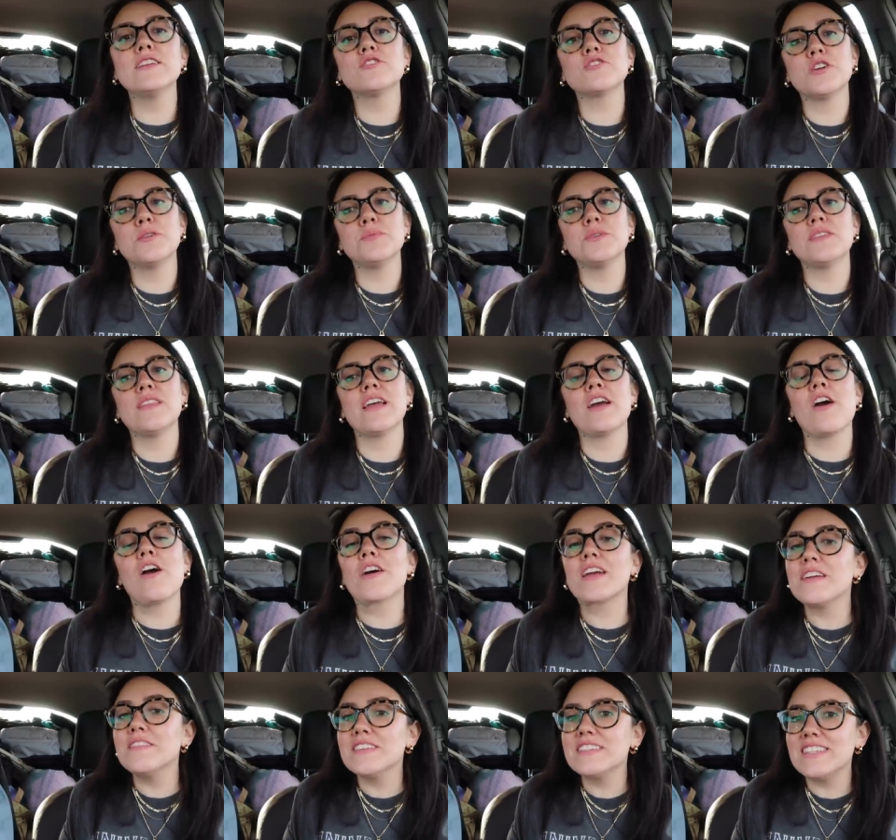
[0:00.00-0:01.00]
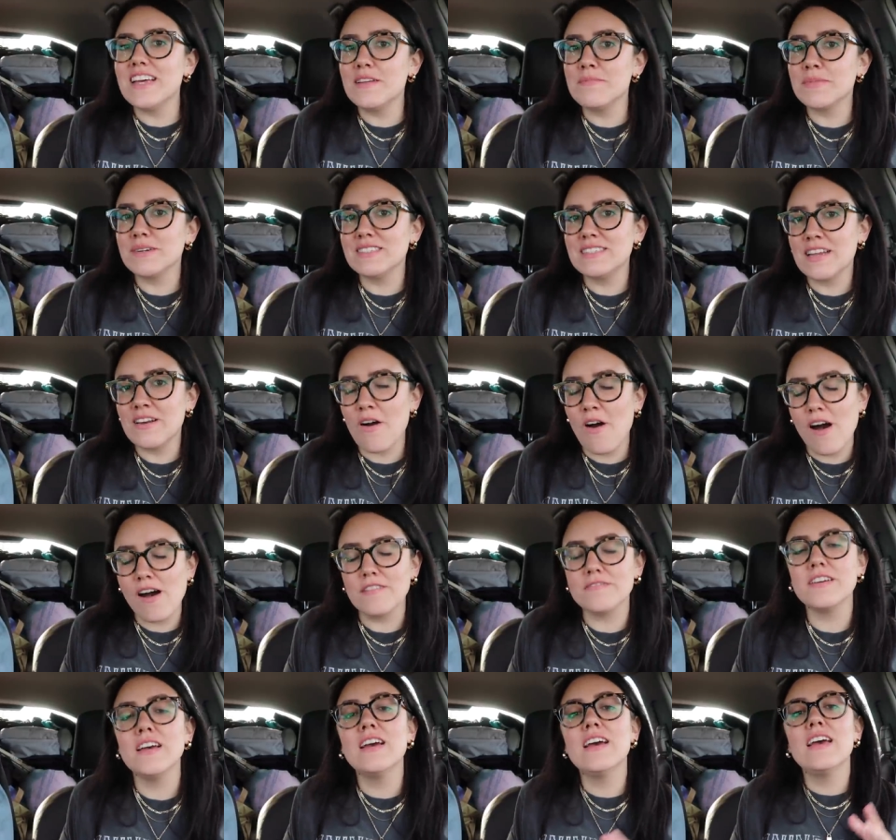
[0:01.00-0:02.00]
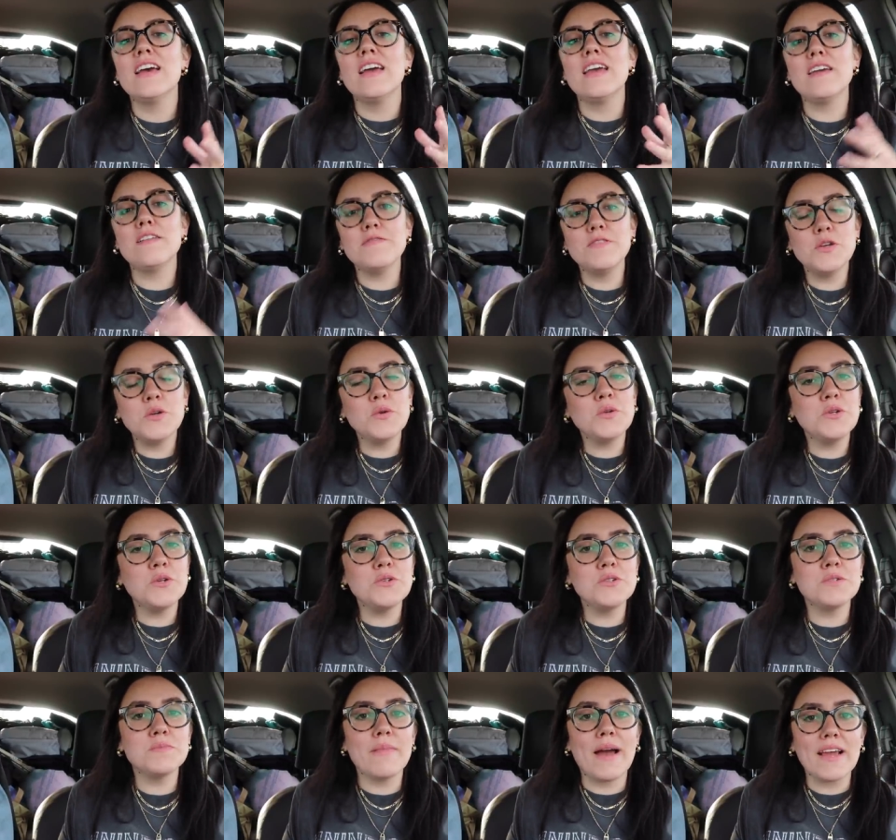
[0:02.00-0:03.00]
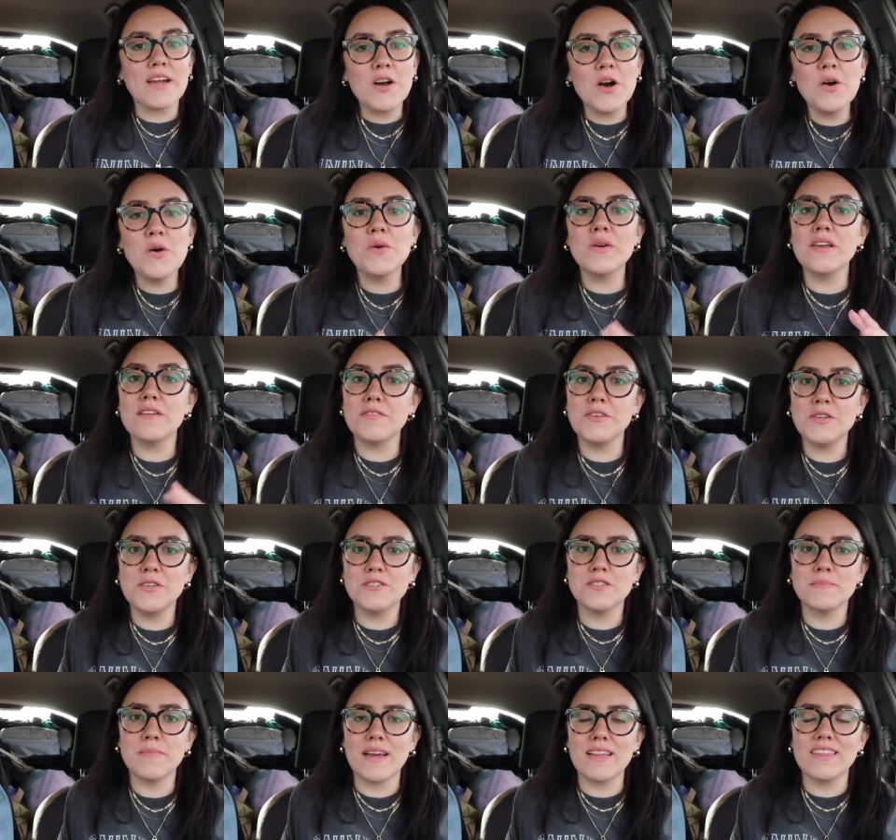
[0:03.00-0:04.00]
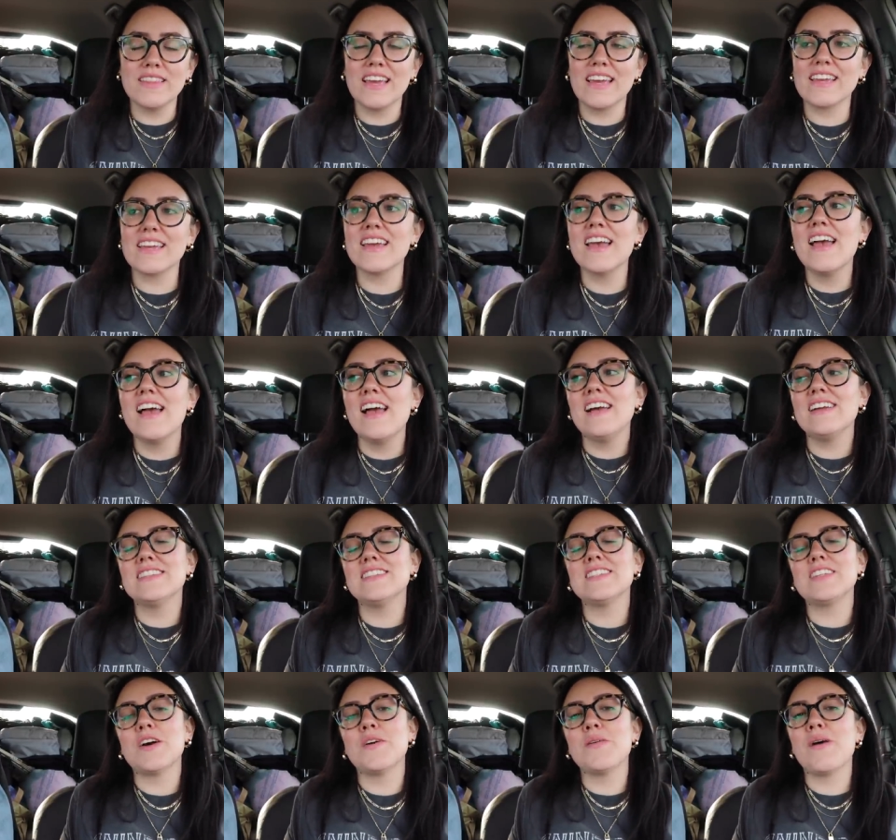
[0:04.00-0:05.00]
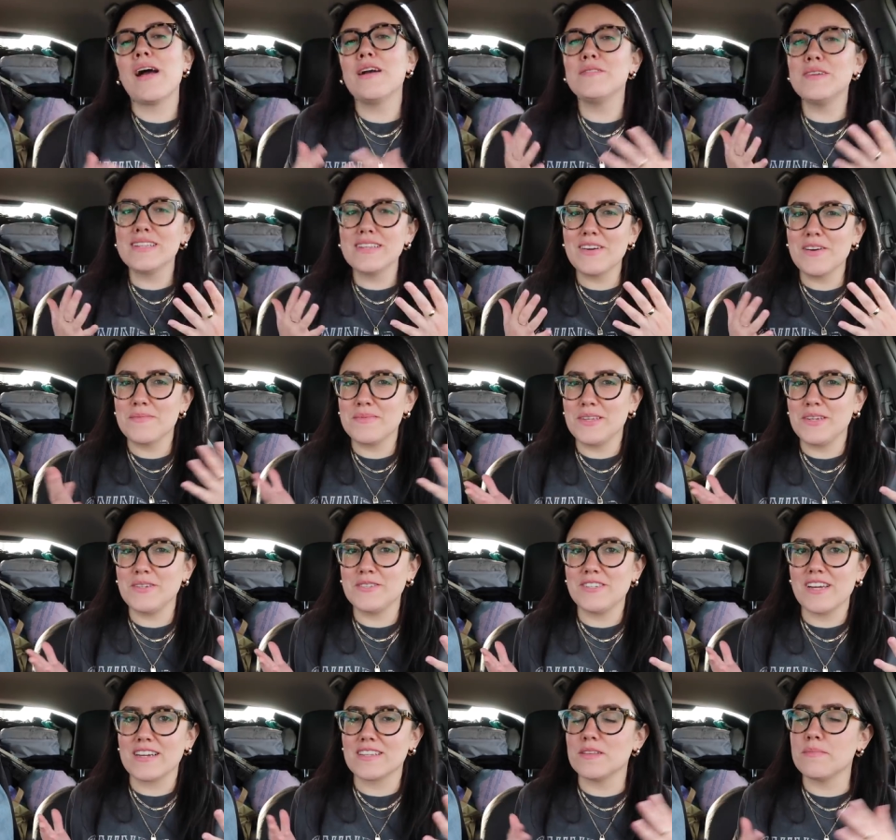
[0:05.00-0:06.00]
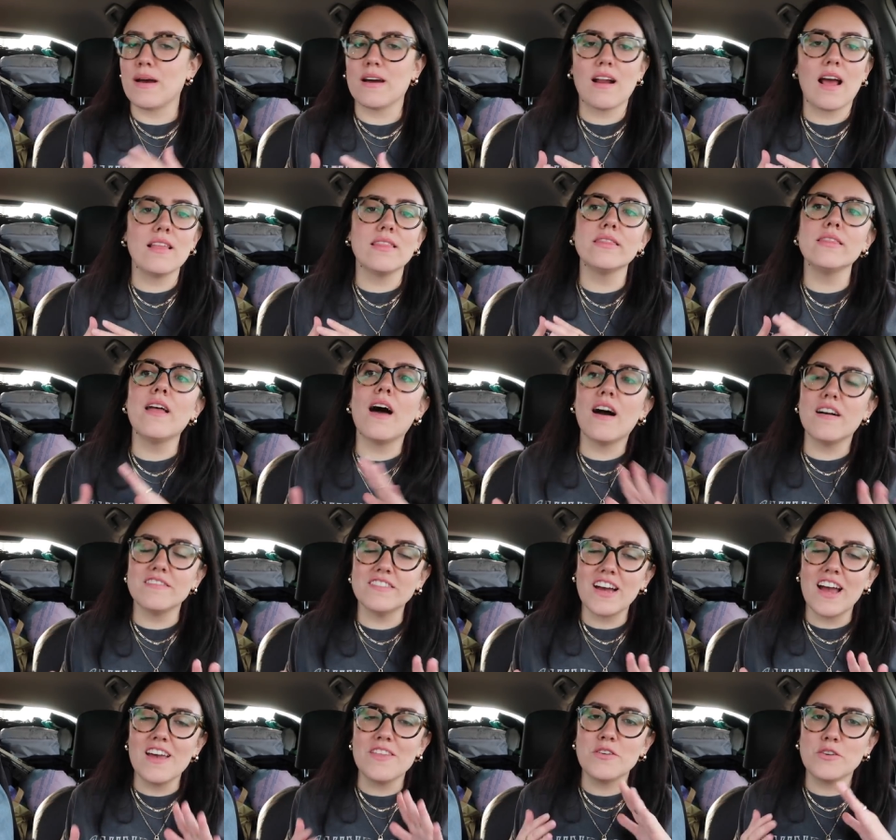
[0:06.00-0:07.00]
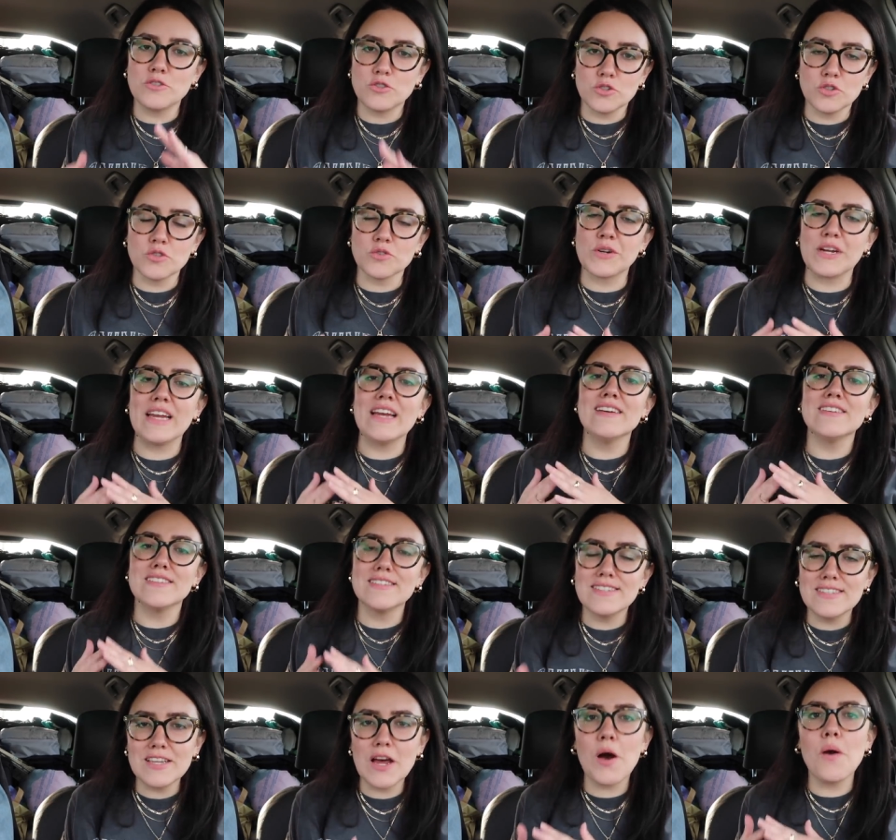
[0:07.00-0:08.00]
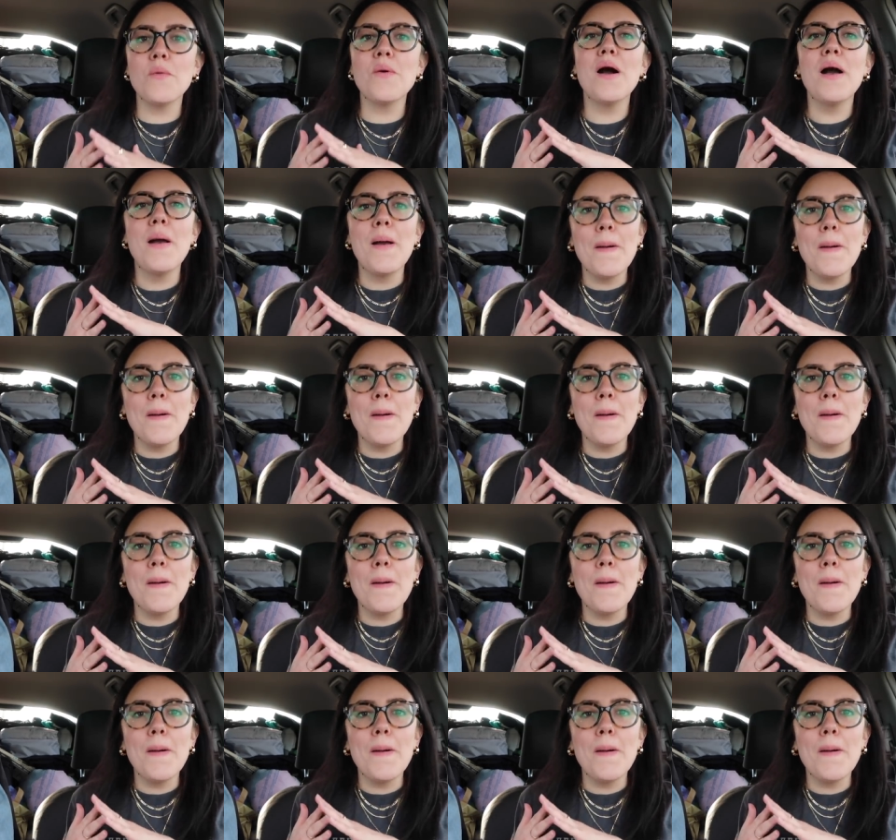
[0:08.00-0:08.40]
description. They are giving 10% off if you use my code, if you use my link. And so I really hope that you check them out. I love their jewelry so